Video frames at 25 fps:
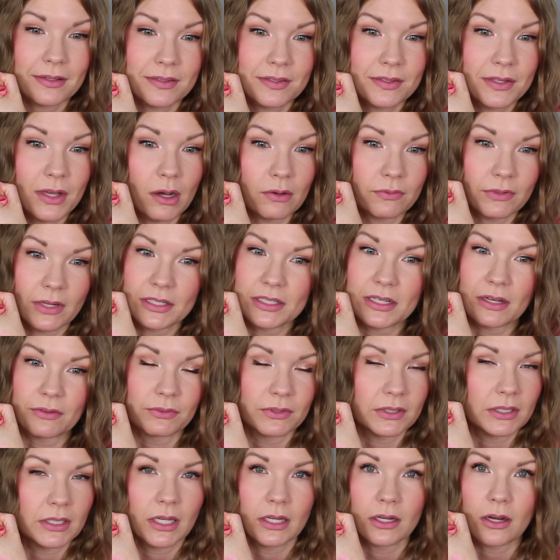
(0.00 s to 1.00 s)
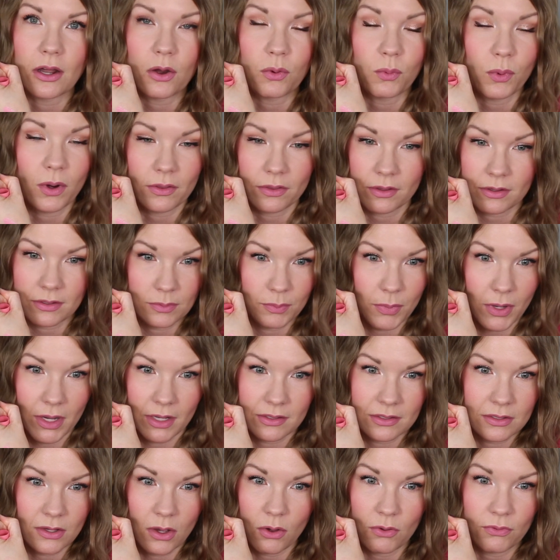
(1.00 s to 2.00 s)
itself, I definitely cannot wear this by
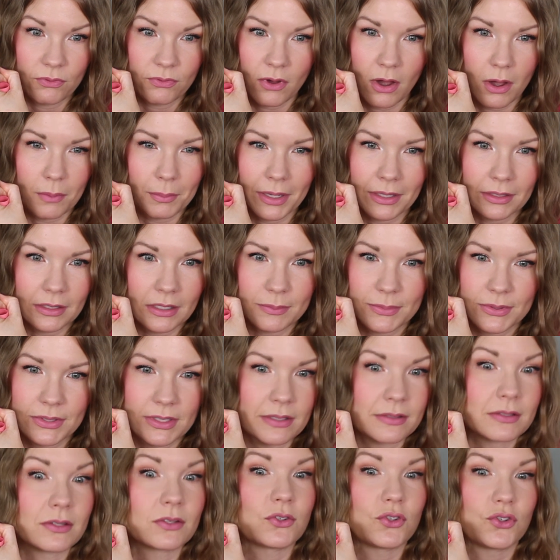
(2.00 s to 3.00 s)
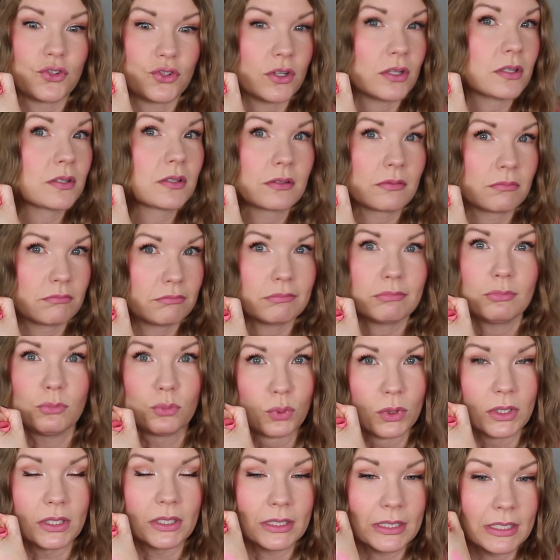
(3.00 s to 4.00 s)
itself on my lips because it's just
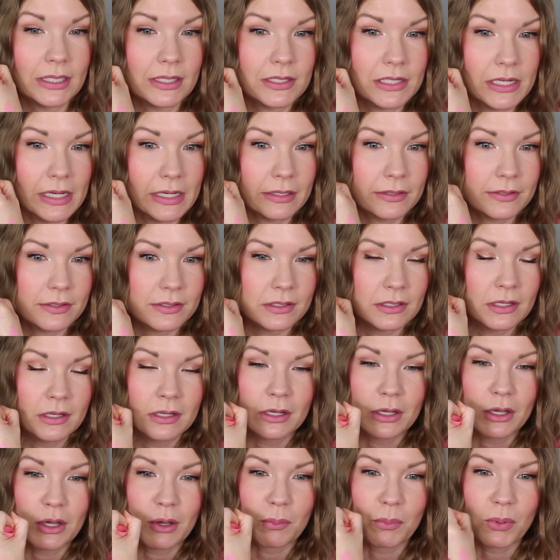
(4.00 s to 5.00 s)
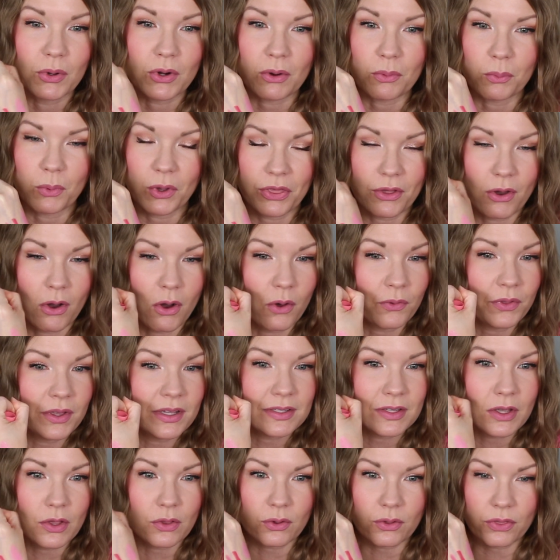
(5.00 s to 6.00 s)
really intense. But with all
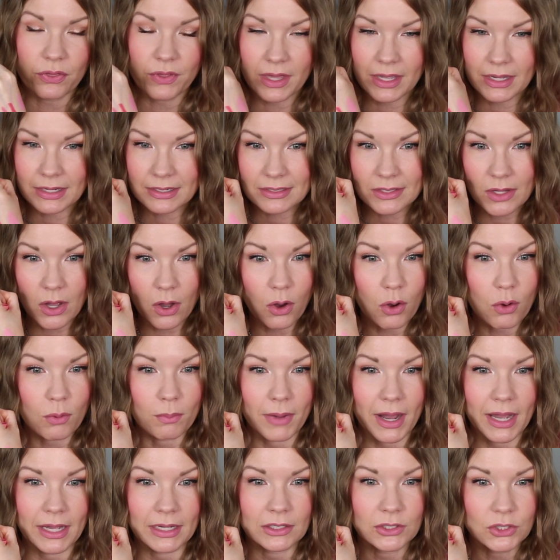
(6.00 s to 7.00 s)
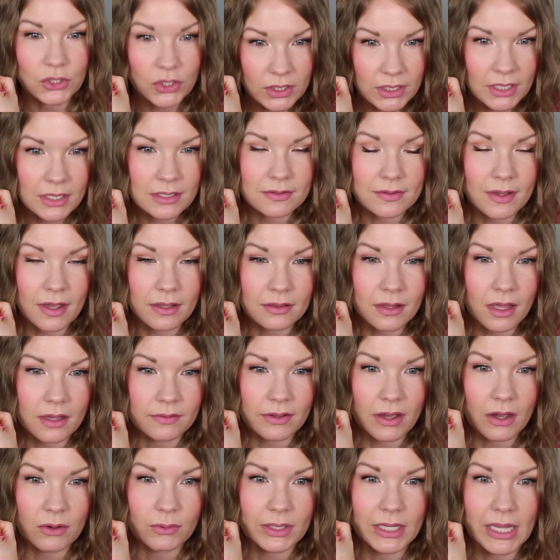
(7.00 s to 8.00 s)
these other things, oh my goodness, I love
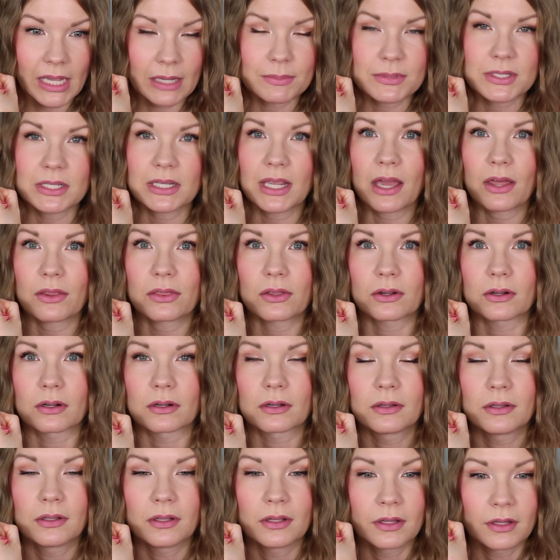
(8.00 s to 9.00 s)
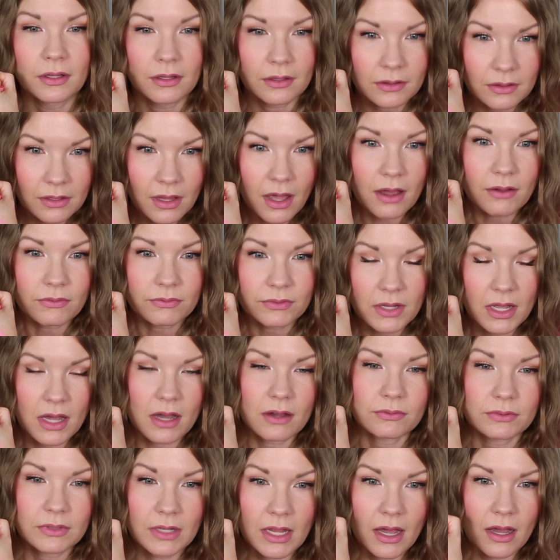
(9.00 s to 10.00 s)
how it came together. Love,
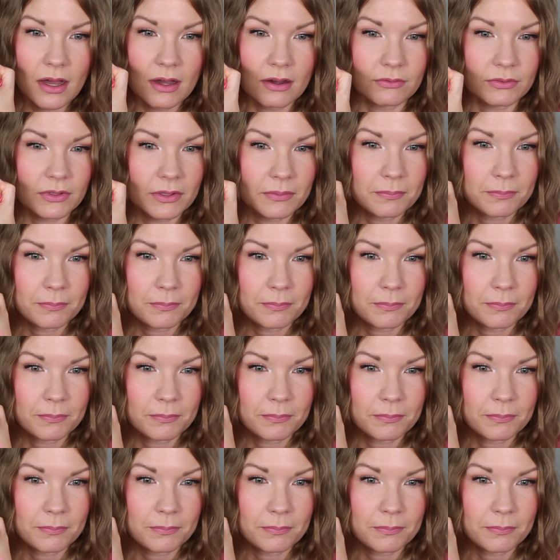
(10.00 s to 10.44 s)
love, love.